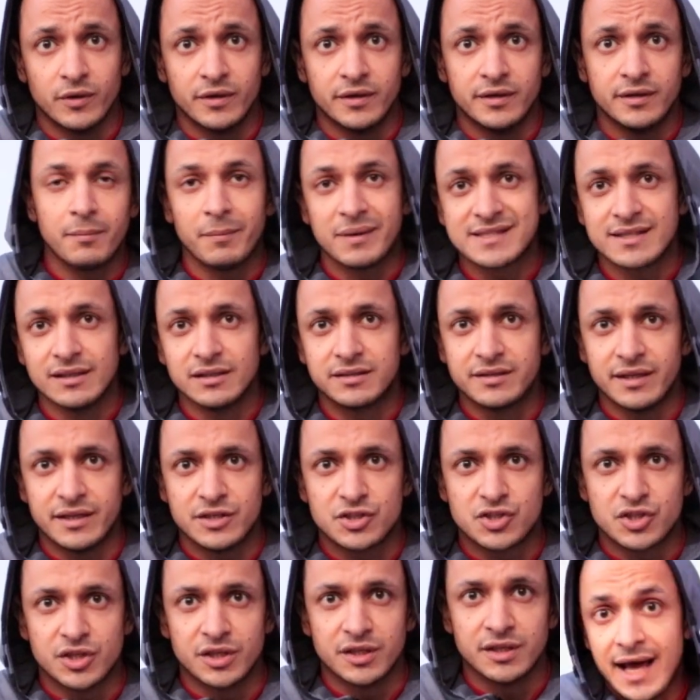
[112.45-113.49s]
one, muscle
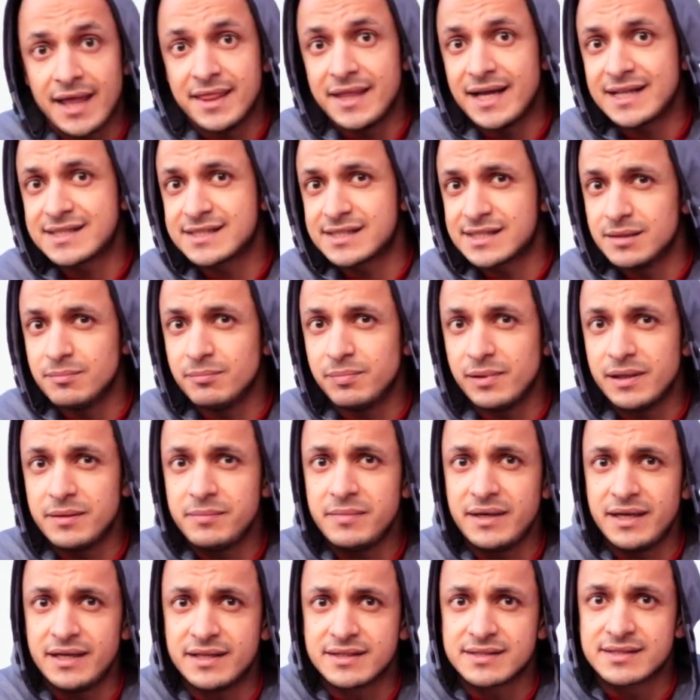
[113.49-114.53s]
tension. And that simply
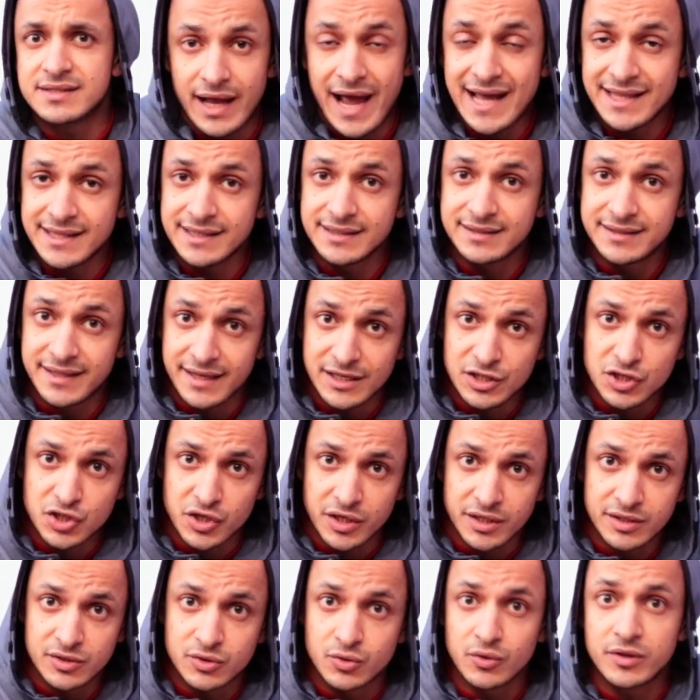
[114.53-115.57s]
means adding
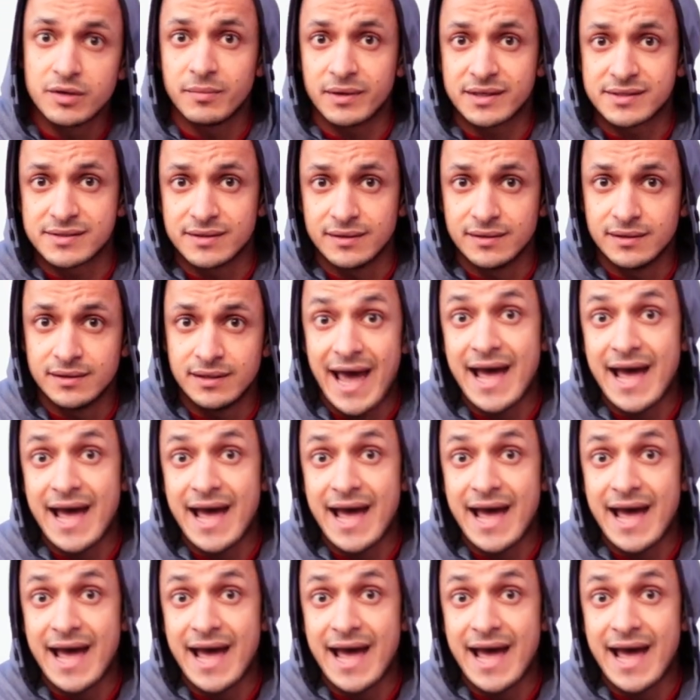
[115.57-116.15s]
tension to the muscle